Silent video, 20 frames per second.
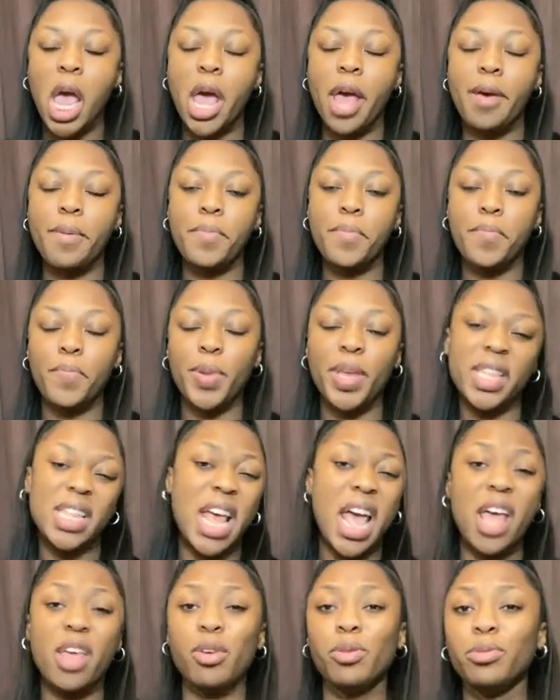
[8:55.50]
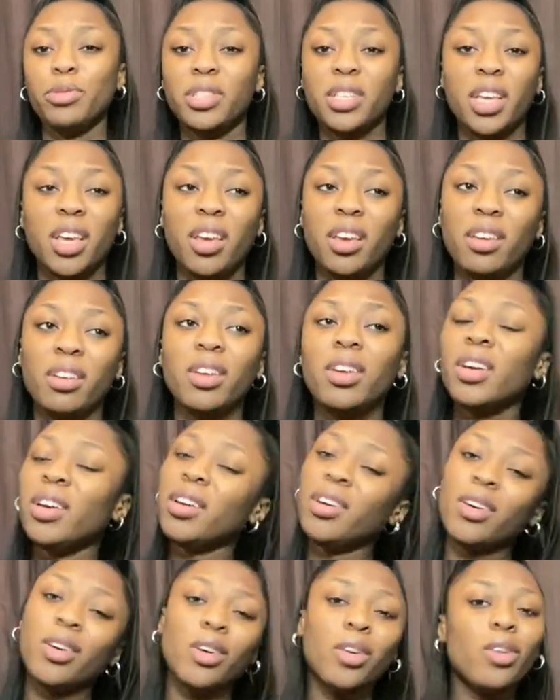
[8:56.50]
Um, but there you will see
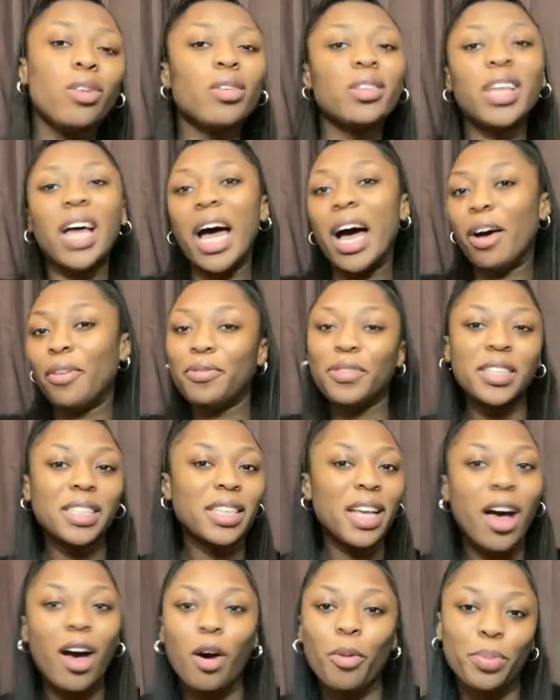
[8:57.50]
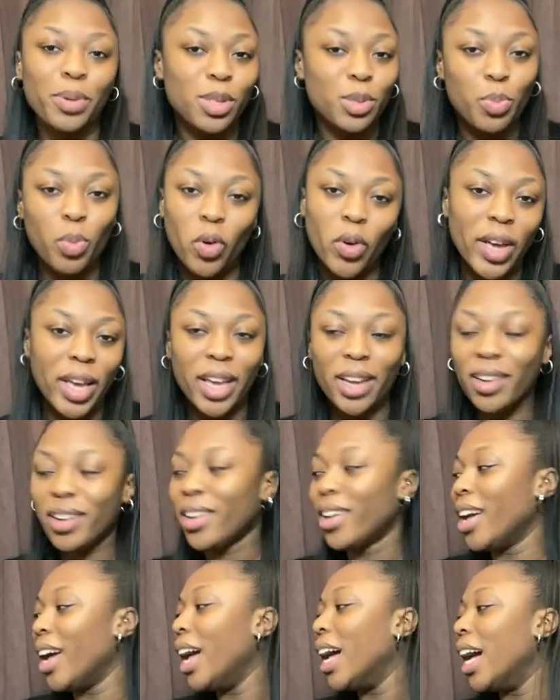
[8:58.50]
the outfits that I'll be
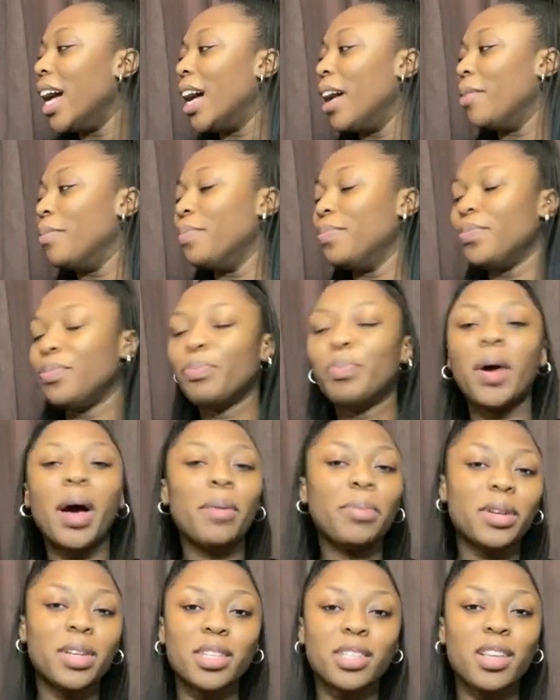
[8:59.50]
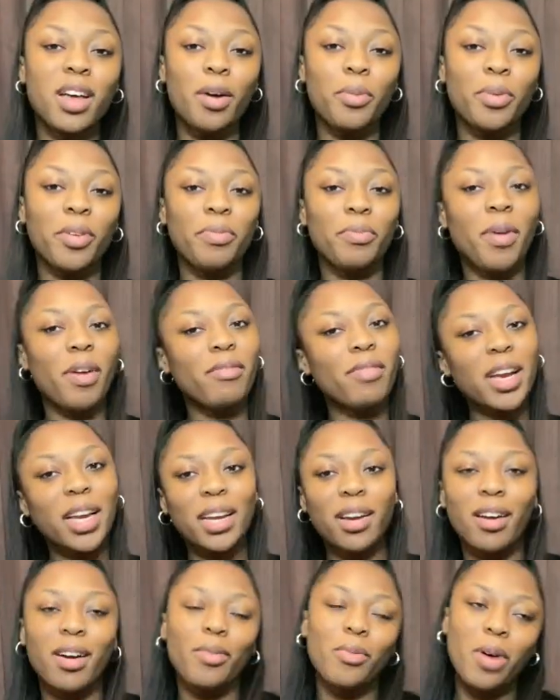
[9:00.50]
sporting. Um, but I'm going to start with my
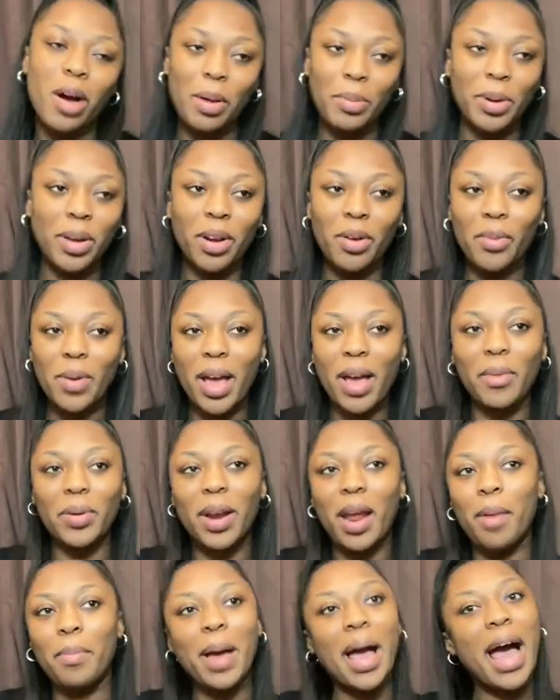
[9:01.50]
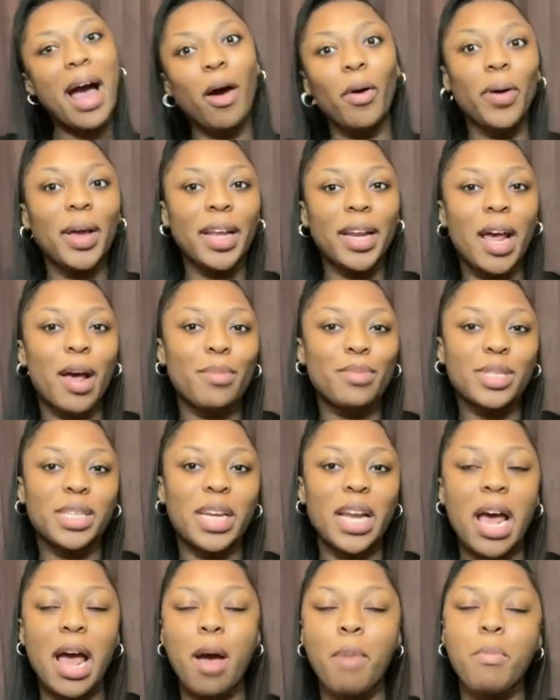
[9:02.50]
regular, what I'm going to wear when I'm out in
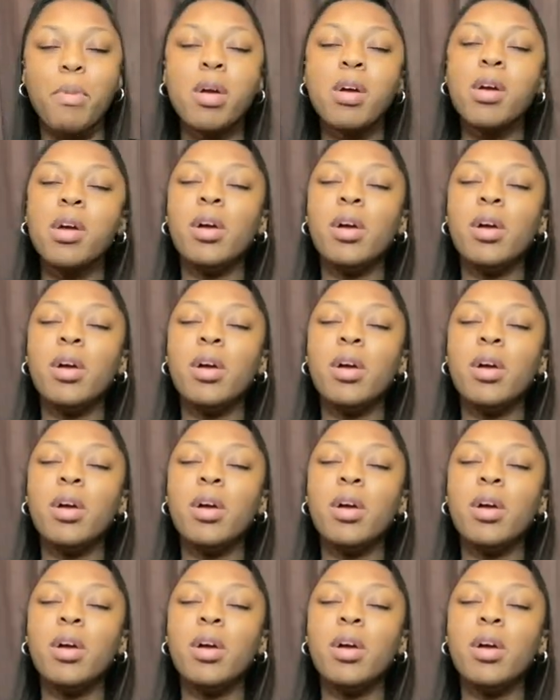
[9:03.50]
Amsterdam.